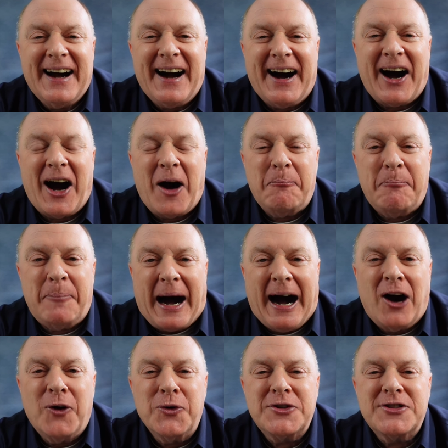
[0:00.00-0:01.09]

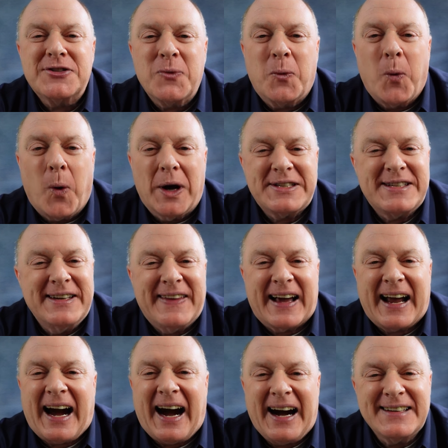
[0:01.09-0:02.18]
about what's in the
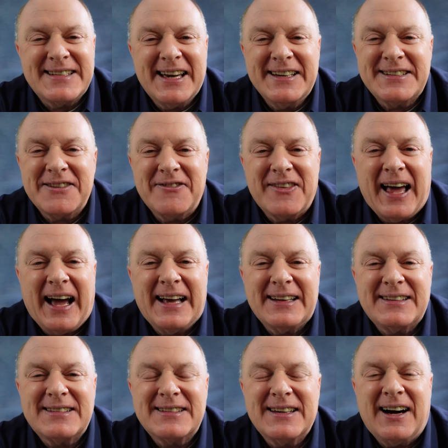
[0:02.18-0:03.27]
content of
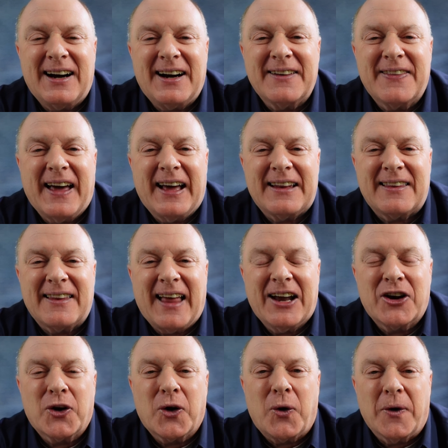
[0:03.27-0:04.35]
that
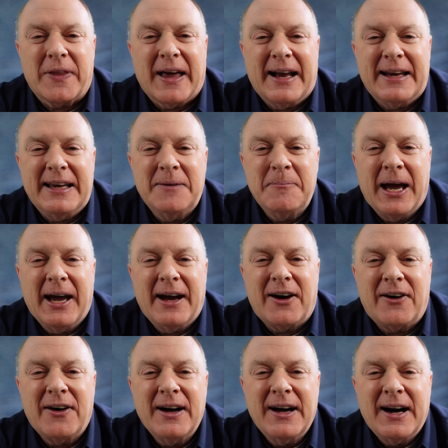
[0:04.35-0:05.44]
letter or that
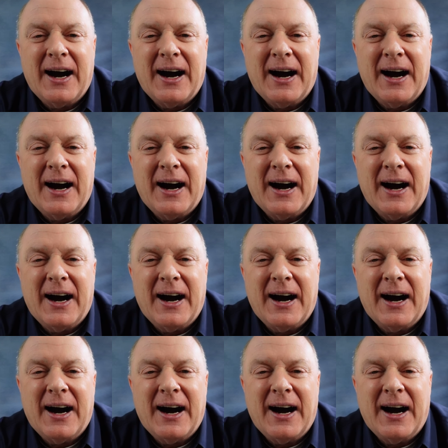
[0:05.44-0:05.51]
email.